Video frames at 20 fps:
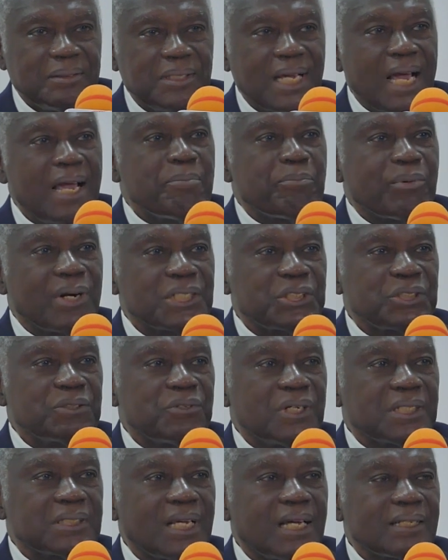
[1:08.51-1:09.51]
Their
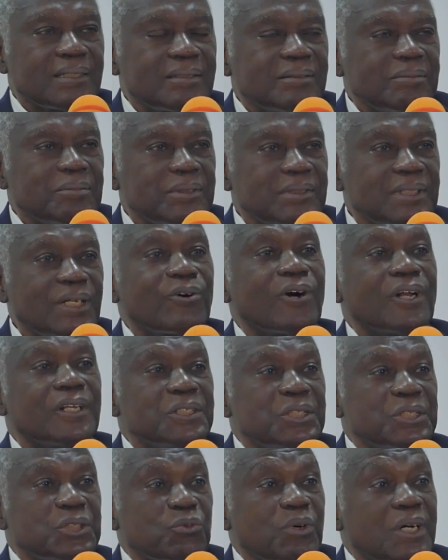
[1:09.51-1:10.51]
impression was that the
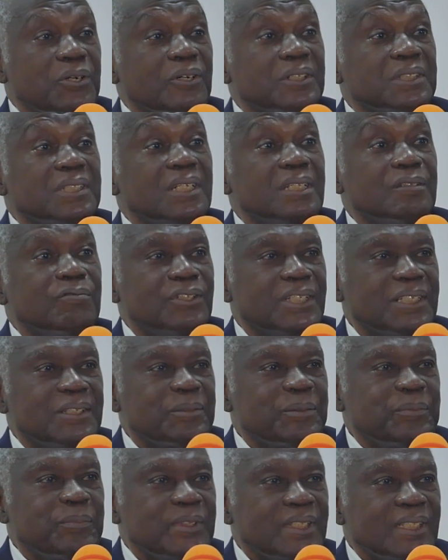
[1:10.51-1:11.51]
colleges were not delivering.
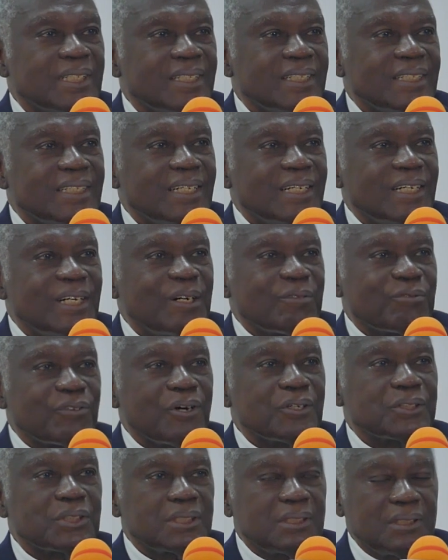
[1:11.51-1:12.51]
Of
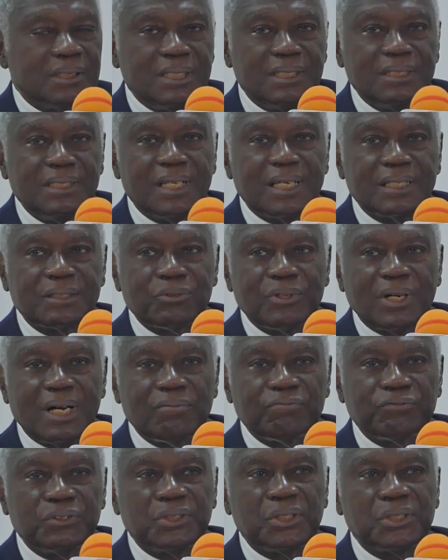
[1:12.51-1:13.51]
course, you needed to
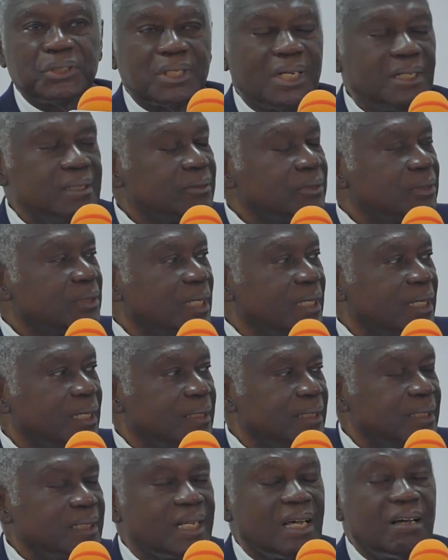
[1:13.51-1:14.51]
have physicians
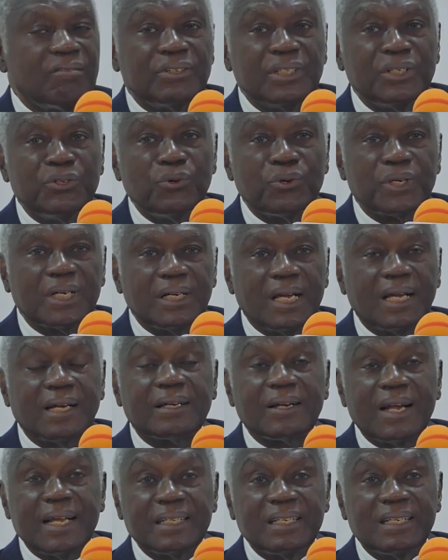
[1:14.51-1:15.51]
in every nook
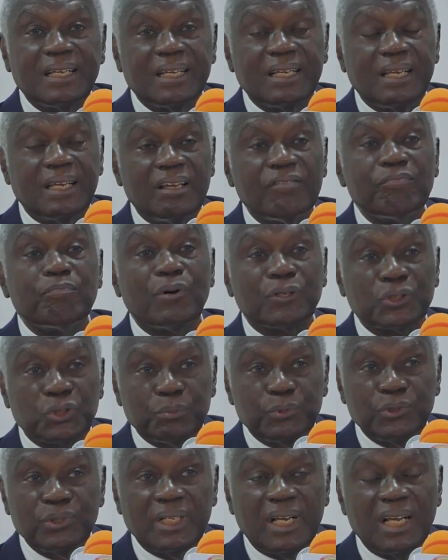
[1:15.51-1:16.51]
and cranny, if
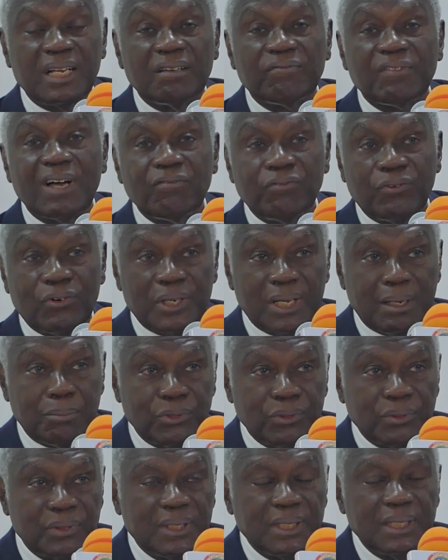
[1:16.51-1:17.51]
possible and if
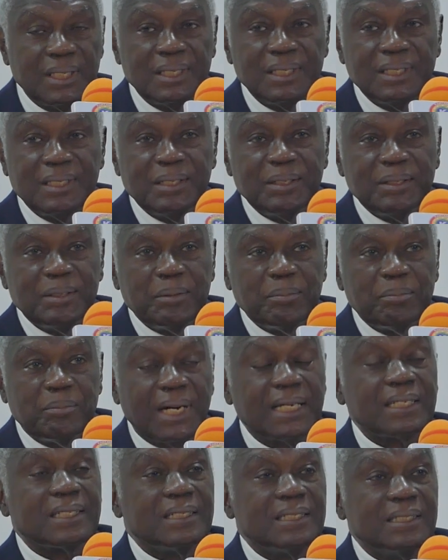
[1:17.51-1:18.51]
affordable.
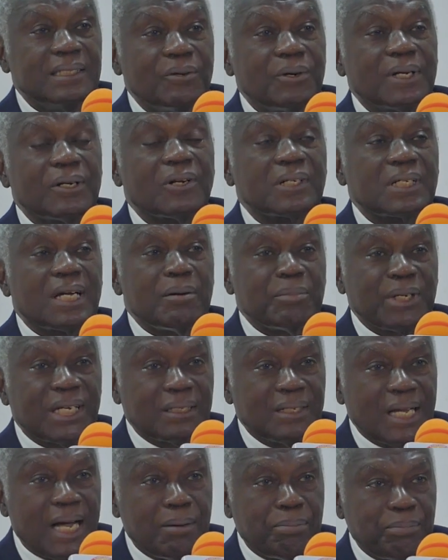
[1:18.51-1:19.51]
But they were not coming
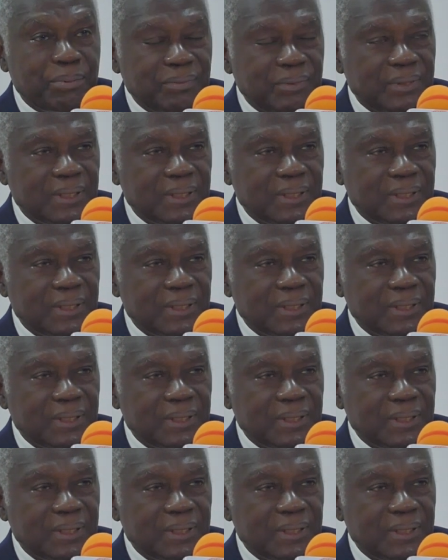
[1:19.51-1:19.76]
up.